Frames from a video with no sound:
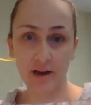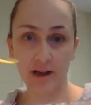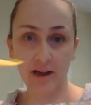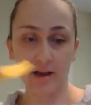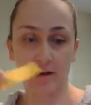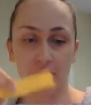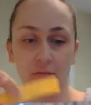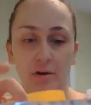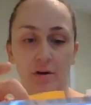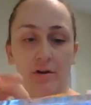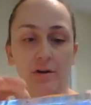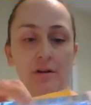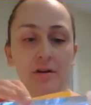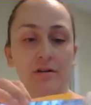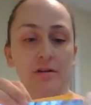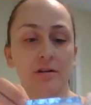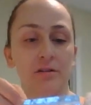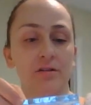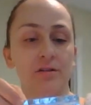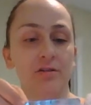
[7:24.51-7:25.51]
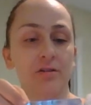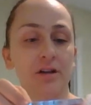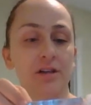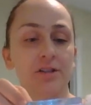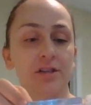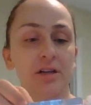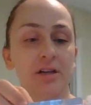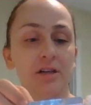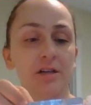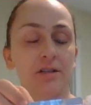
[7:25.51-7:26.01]
and we're going to
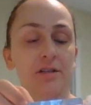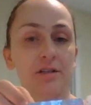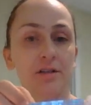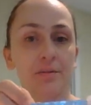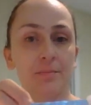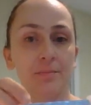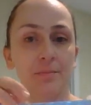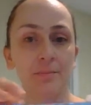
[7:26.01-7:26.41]
stretch it